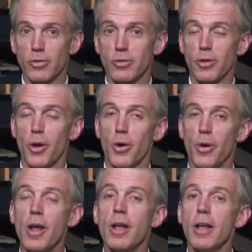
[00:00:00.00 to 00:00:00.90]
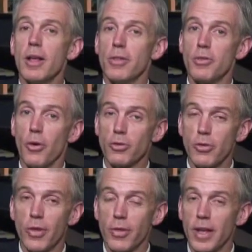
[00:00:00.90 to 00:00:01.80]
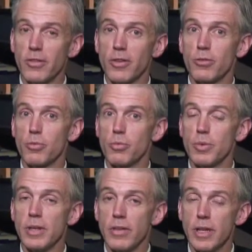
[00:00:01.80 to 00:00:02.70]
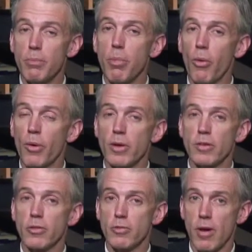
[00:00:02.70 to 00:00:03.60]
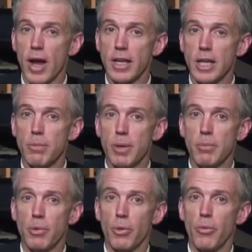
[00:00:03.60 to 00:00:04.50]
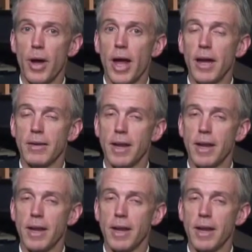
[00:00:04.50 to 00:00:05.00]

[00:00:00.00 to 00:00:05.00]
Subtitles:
So those are the things that it's really important to try and keep people away.